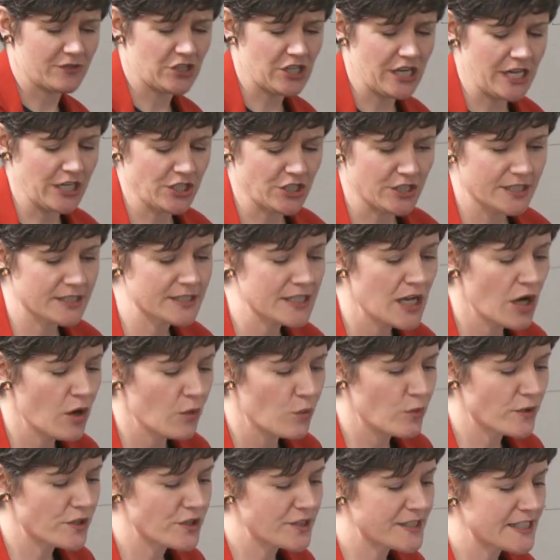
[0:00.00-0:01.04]
of changes.
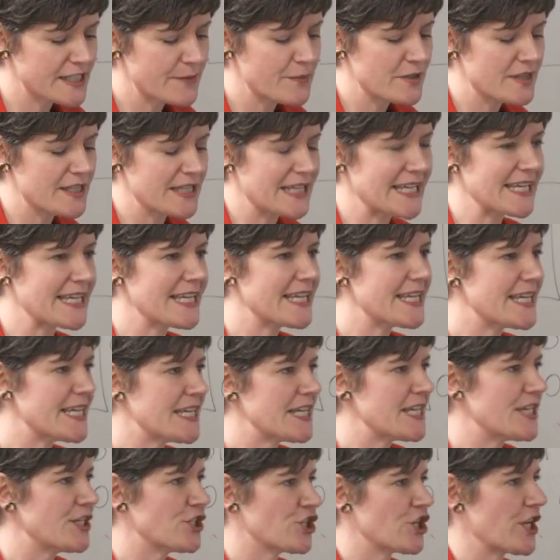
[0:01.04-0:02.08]
What are some of the
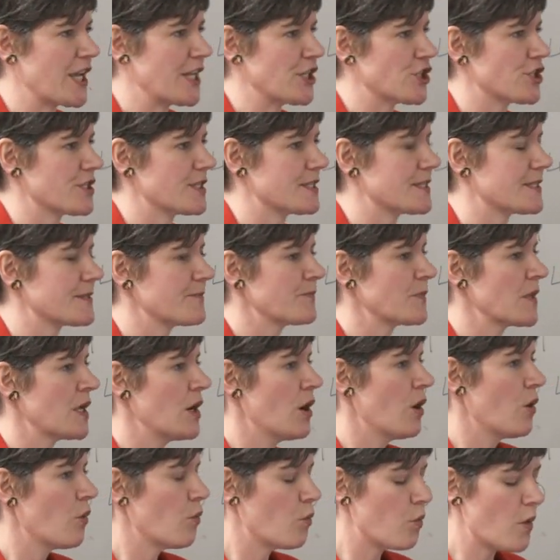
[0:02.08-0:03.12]
key changes?
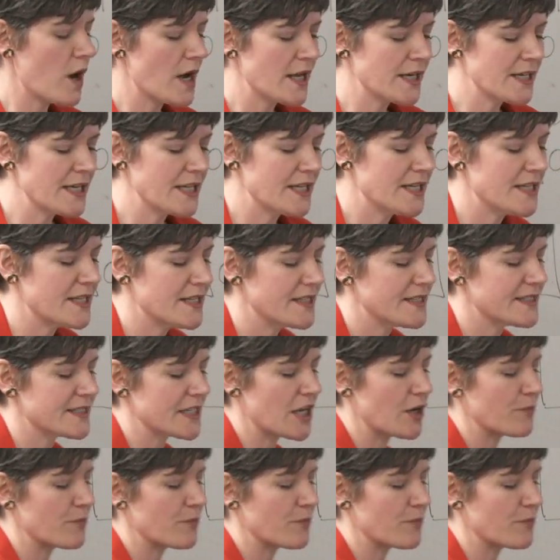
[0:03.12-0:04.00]
One is